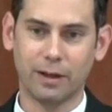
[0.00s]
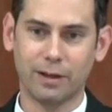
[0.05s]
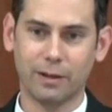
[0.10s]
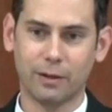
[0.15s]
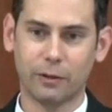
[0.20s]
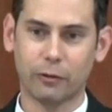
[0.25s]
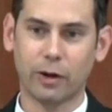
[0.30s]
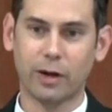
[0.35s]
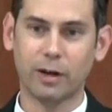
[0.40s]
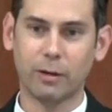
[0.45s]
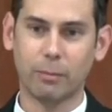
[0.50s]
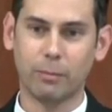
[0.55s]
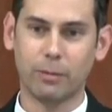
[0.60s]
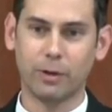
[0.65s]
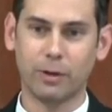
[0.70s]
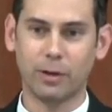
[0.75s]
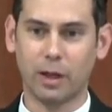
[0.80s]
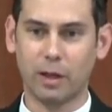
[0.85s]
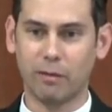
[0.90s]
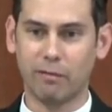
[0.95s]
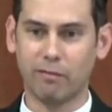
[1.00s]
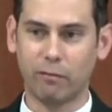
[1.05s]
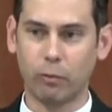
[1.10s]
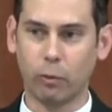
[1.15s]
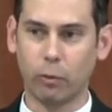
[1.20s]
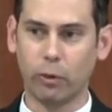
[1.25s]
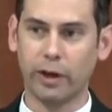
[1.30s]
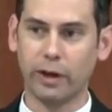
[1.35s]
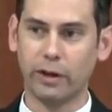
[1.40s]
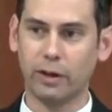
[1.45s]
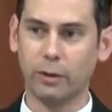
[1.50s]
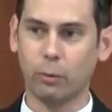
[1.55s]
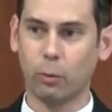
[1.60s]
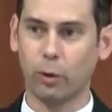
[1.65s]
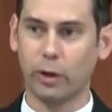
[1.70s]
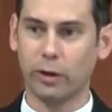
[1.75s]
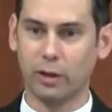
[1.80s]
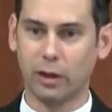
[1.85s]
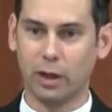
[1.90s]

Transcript: they're trying to avoid what